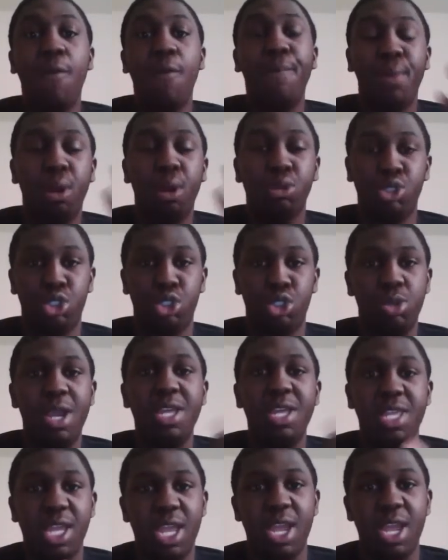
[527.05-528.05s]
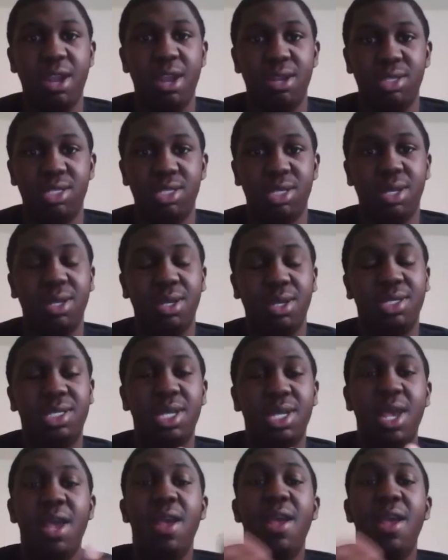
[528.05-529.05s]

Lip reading: who portray the characters.